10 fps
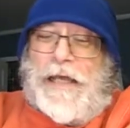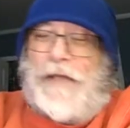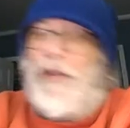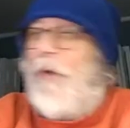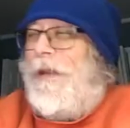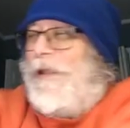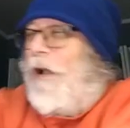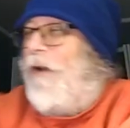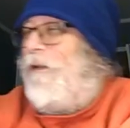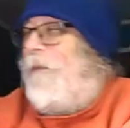nobody
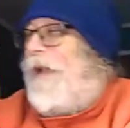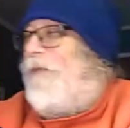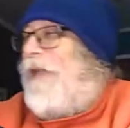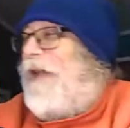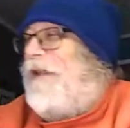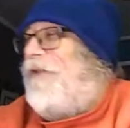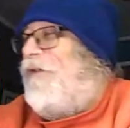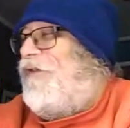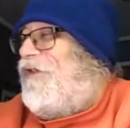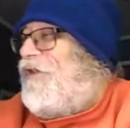talks about that either.
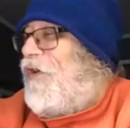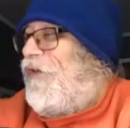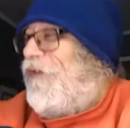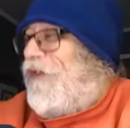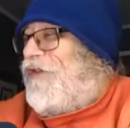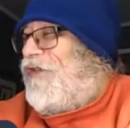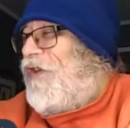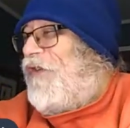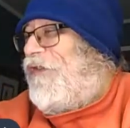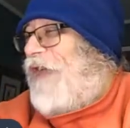Do you notice? Did you
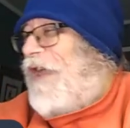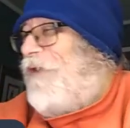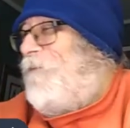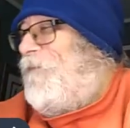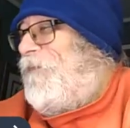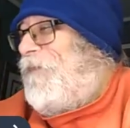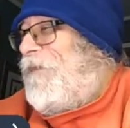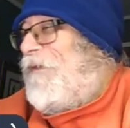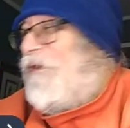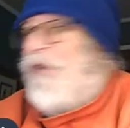notice that?
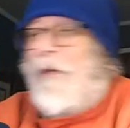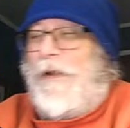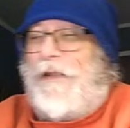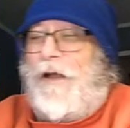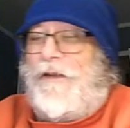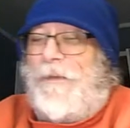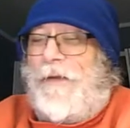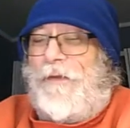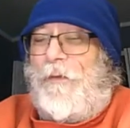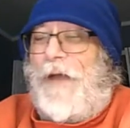Nobody talks
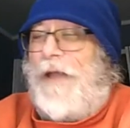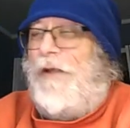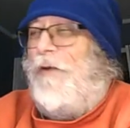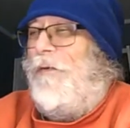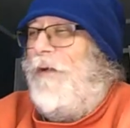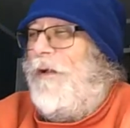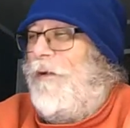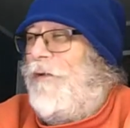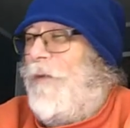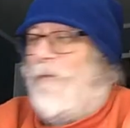about the rhino
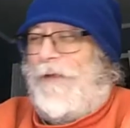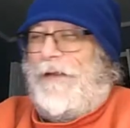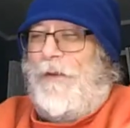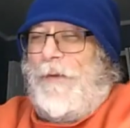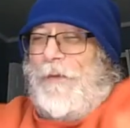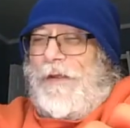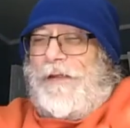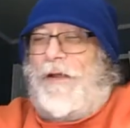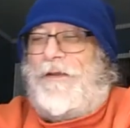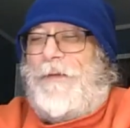no, in fact, nobody really
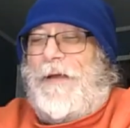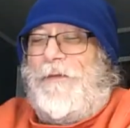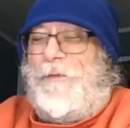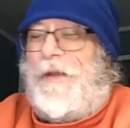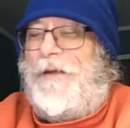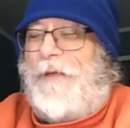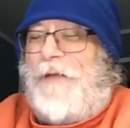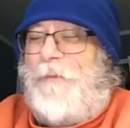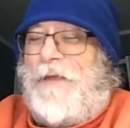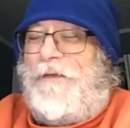talks about Spider
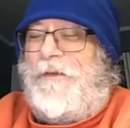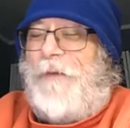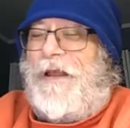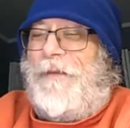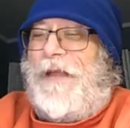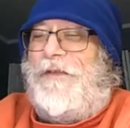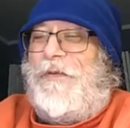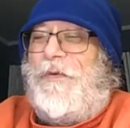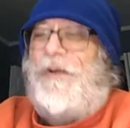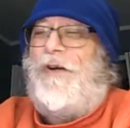Amazing Spider-Man
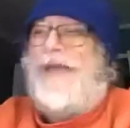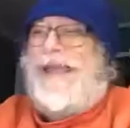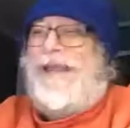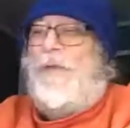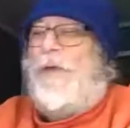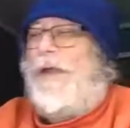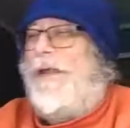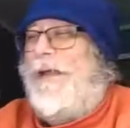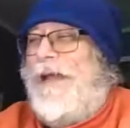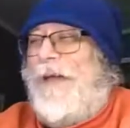two at all. Anyway, I